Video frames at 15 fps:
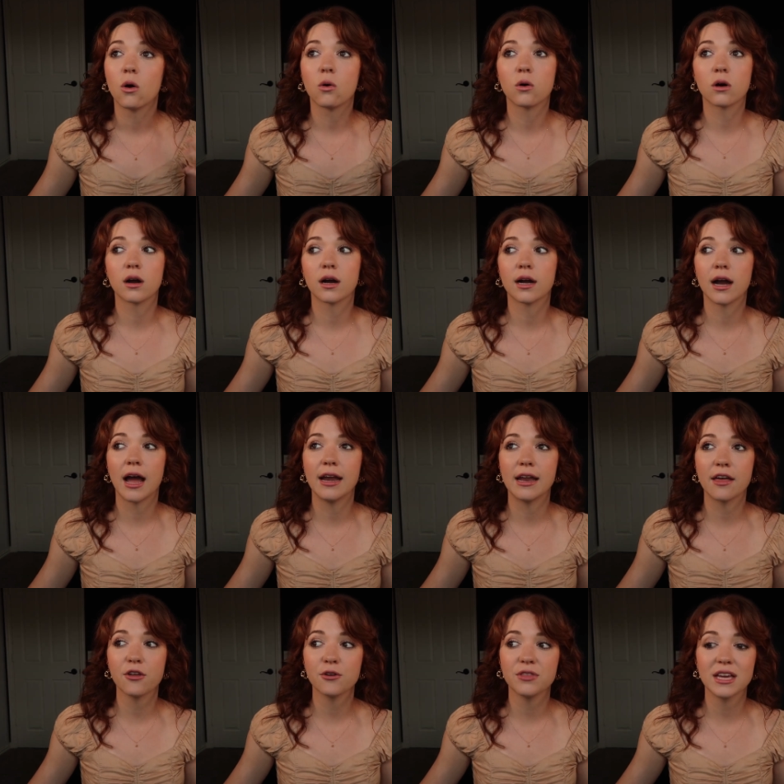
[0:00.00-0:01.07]
or
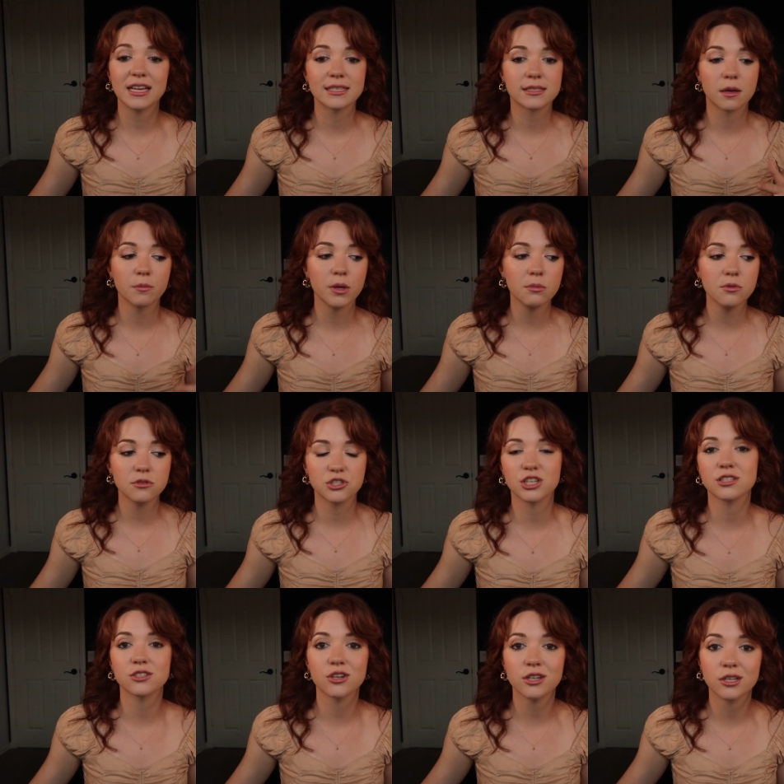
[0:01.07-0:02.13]
another thing is some people
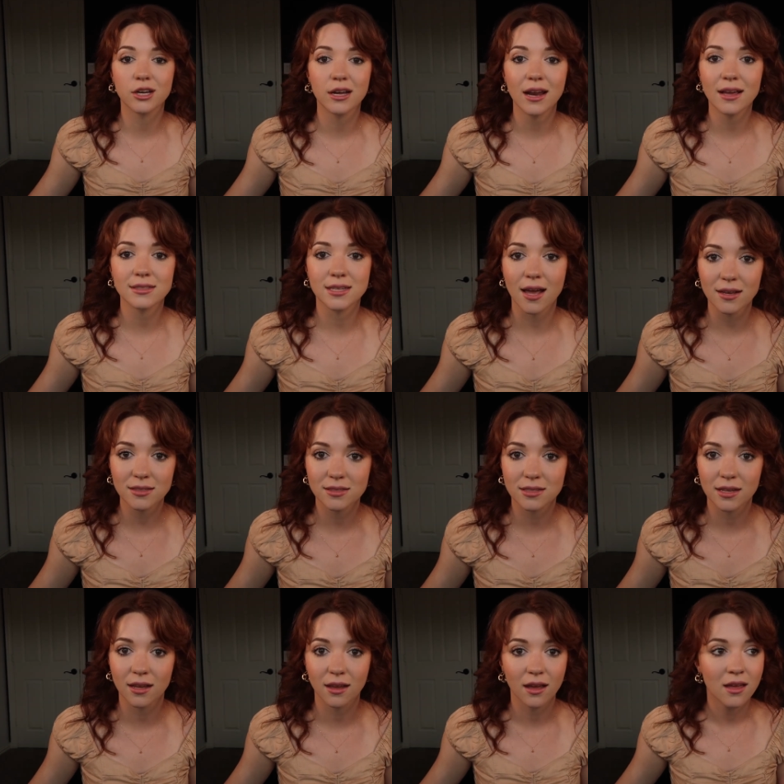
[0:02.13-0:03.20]
just aren't good at
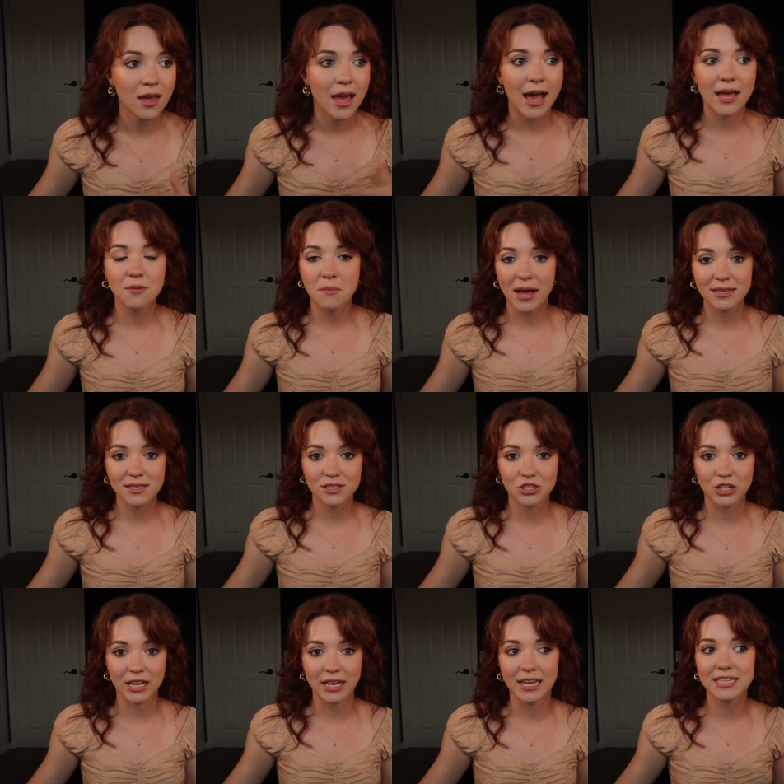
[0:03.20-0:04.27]
texting and
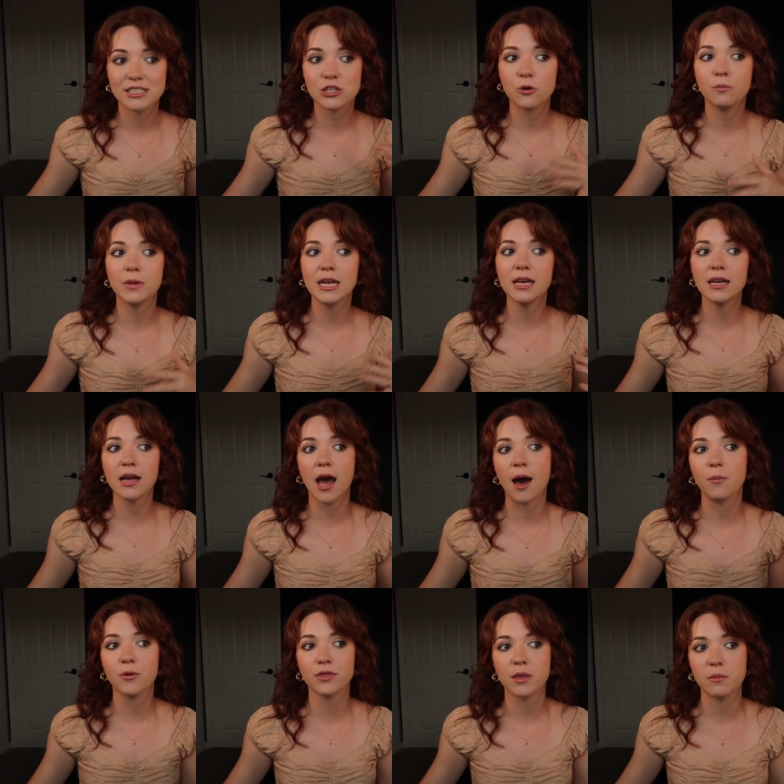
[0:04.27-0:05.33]
messaging and so meeting
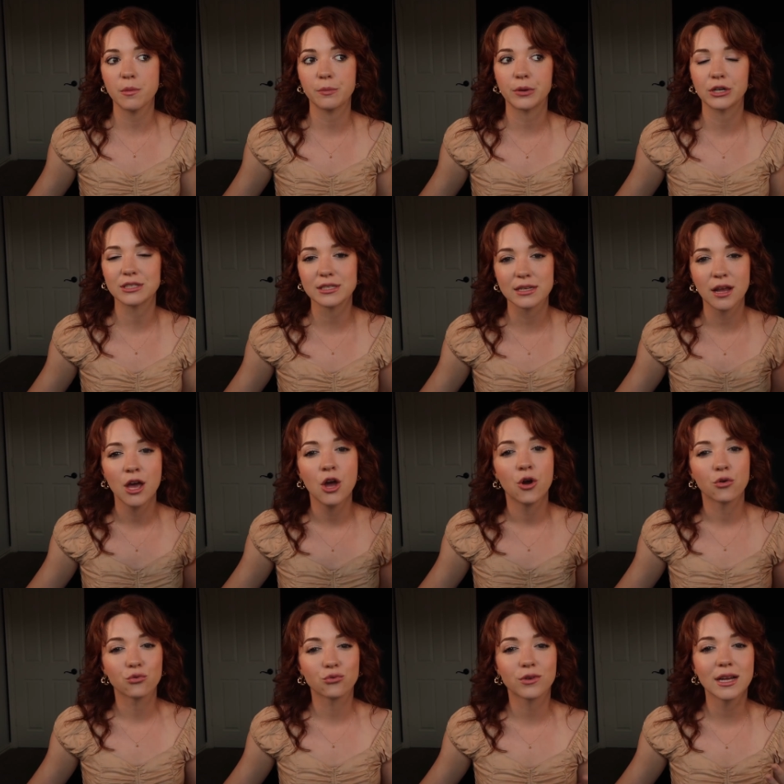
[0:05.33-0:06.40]
up with them in person
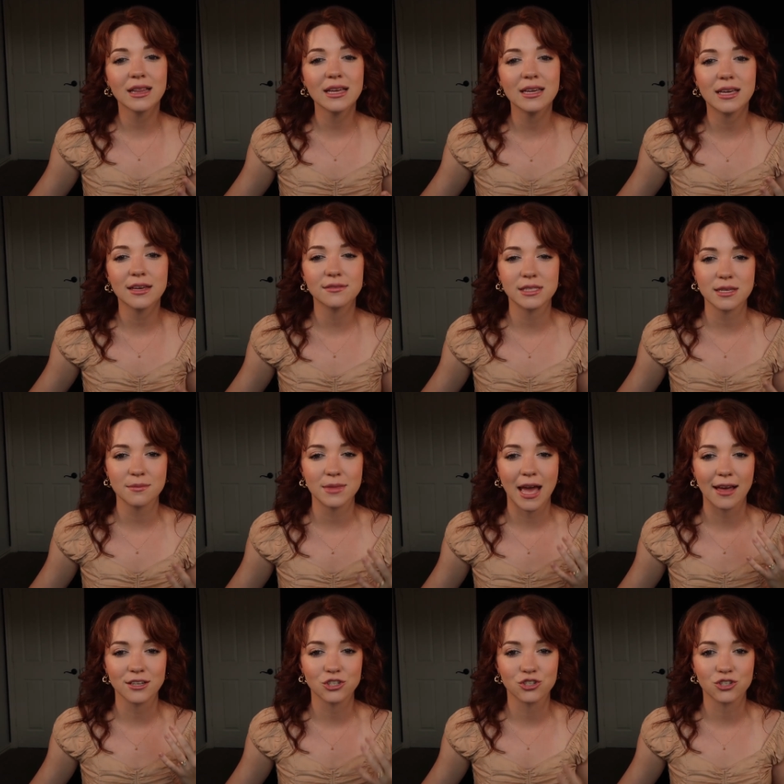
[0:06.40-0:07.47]
really gives them
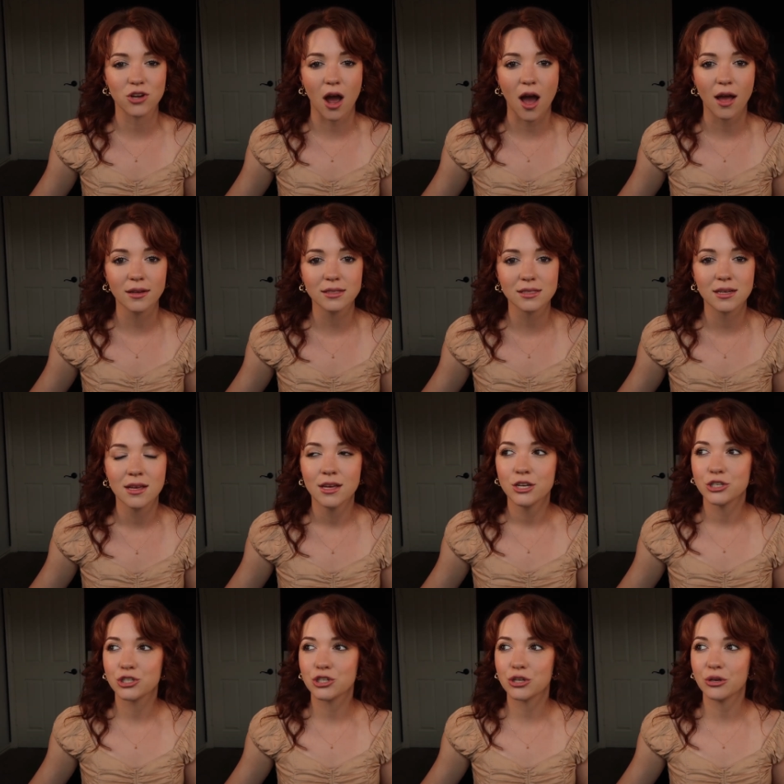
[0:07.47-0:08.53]
that shot
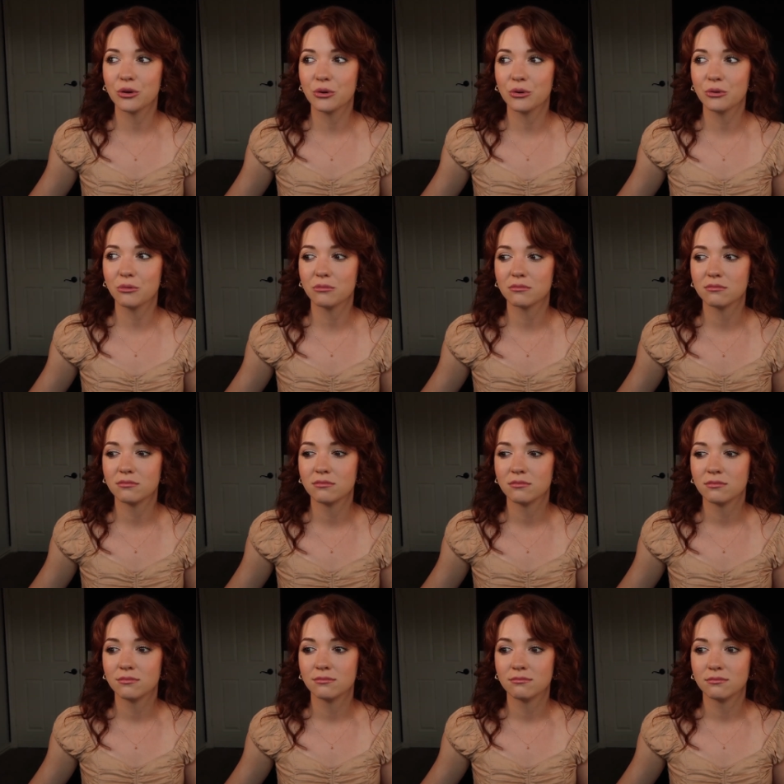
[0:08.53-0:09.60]
to
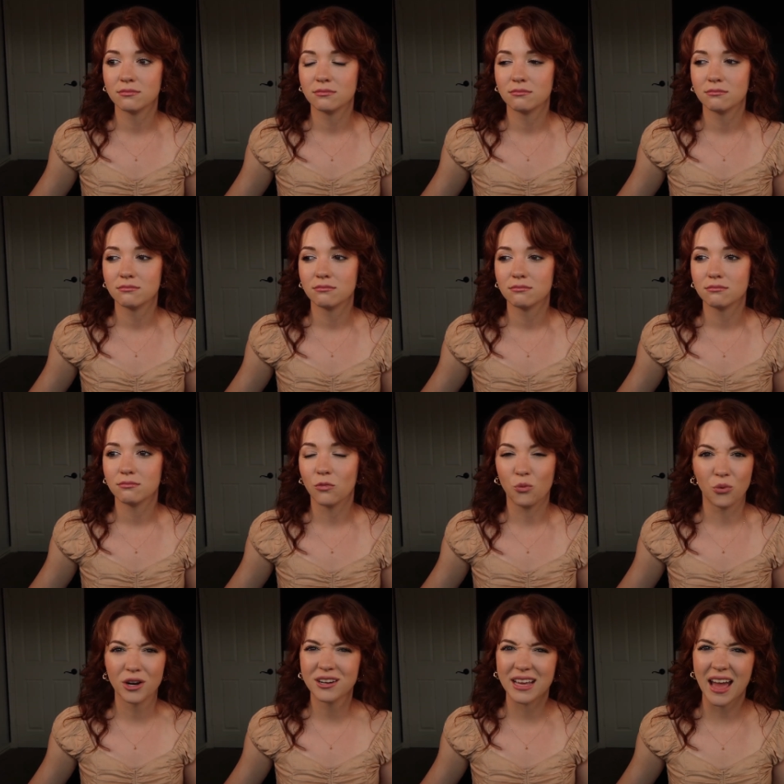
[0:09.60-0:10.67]

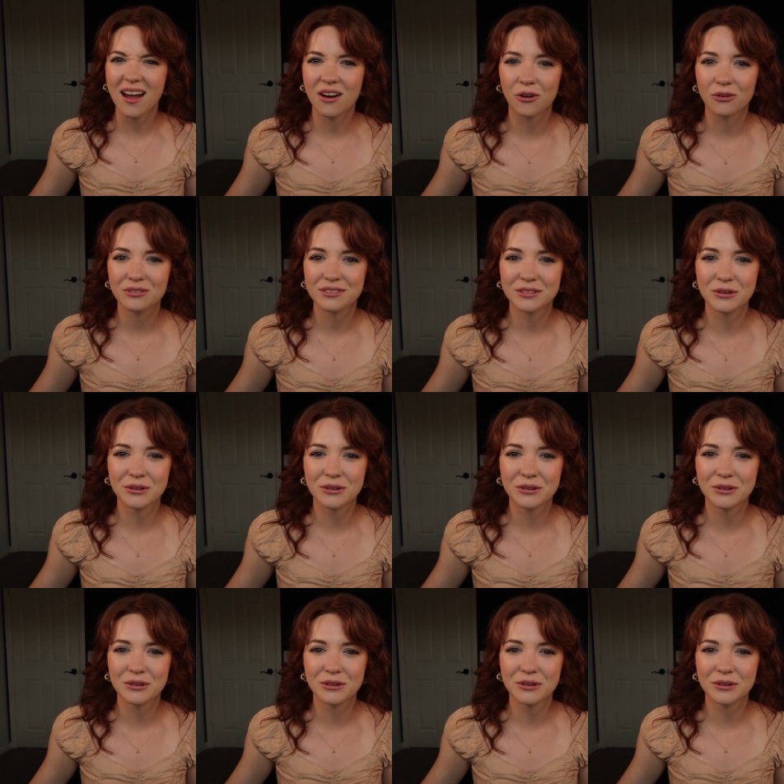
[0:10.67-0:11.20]
work out